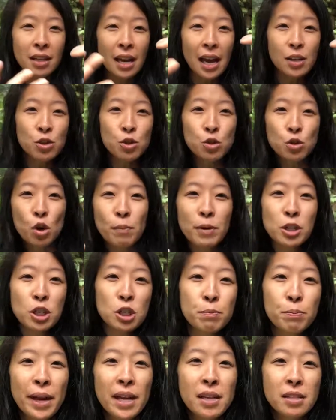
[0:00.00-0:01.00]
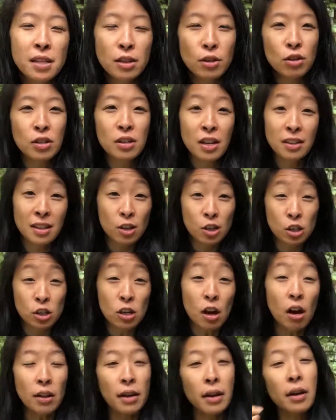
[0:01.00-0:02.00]
has so much space and there's nothing
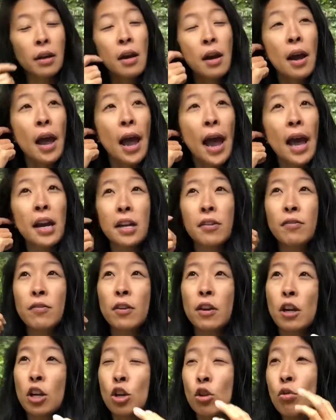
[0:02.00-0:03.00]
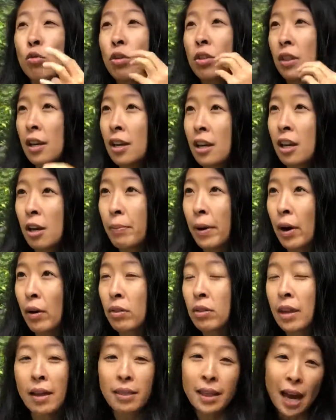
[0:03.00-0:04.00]
solid. And if you think about
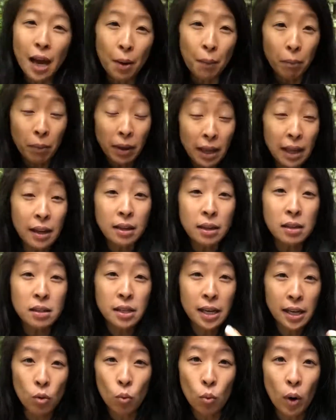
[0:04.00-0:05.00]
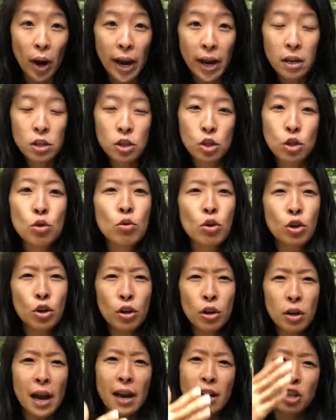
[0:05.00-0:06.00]
that, that means in ways you
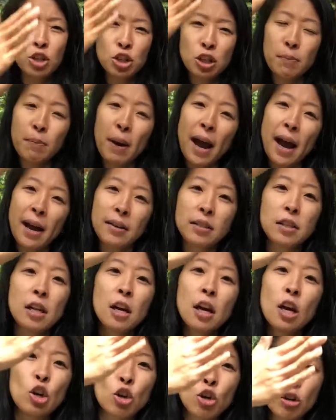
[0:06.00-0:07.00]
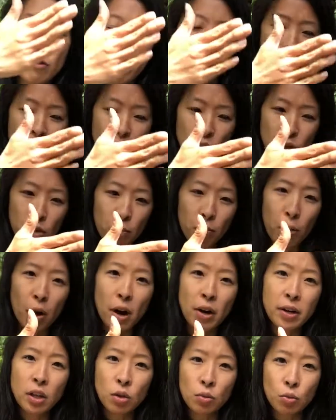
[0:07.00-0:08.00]
could actually pass your physical
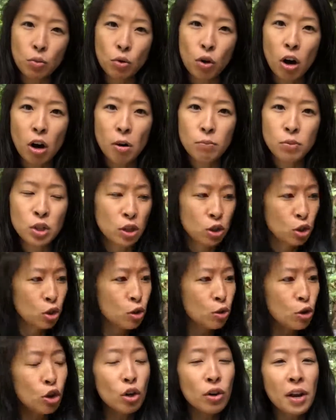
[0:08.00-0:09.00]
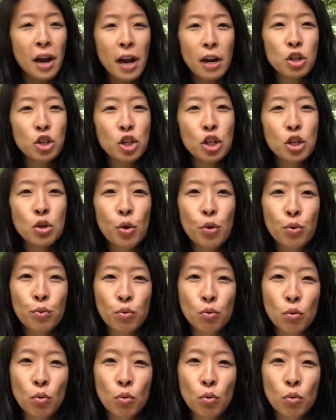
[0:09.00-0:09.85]
body through objects. You could actually go through